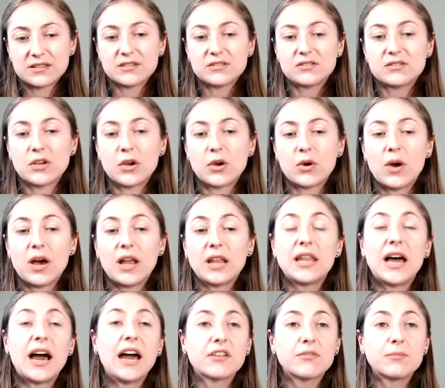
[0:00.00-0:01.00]
So a
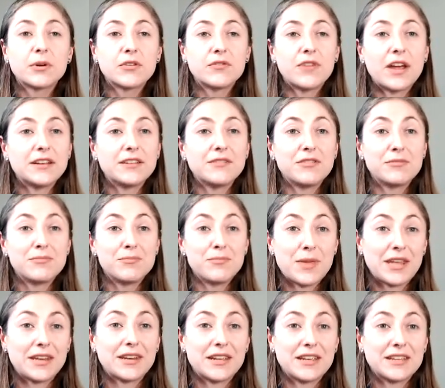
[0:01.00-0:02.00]
lot of preventative
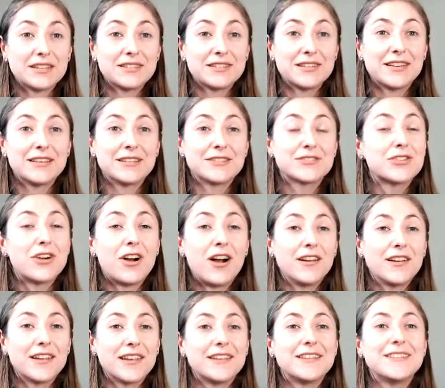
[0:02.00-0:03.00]
maintenance is gone
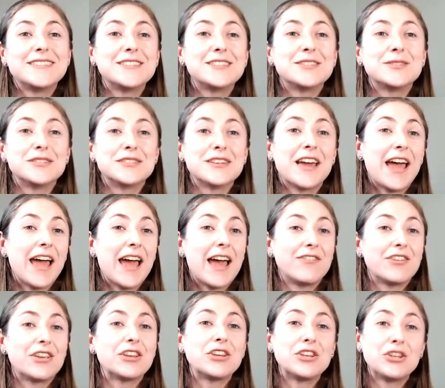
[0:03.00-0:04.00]
into
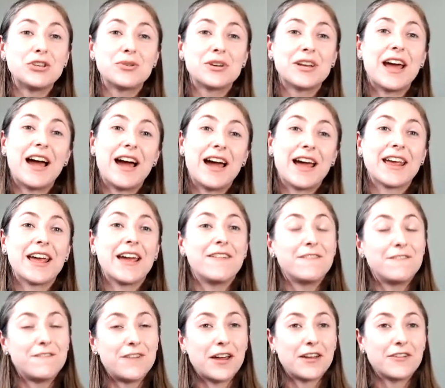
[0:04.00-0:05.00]
having you and I have
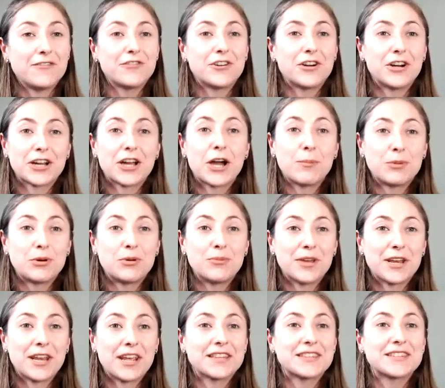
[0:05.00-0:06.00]
fun for a couple
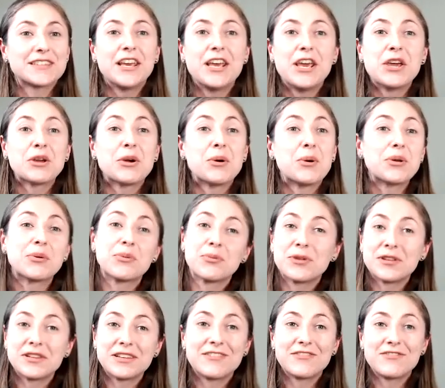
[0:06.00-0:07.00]
minutes going
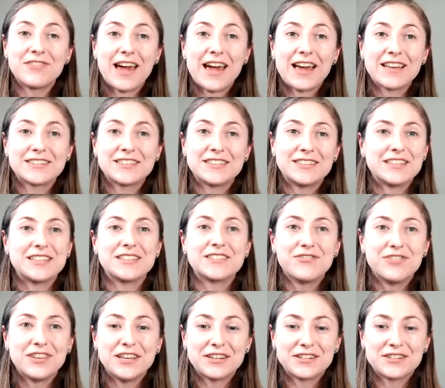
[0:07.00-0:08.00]
really fast in these
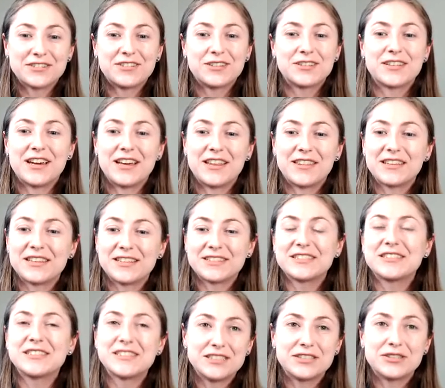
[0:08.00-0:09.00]
vehicles on these
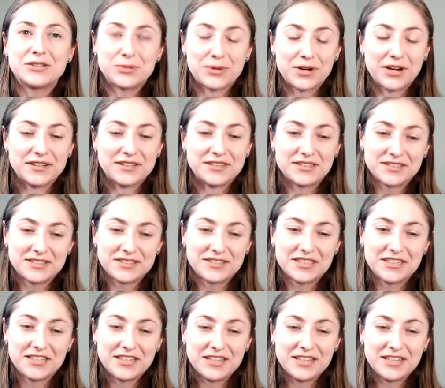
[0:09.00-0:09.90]
steel rails.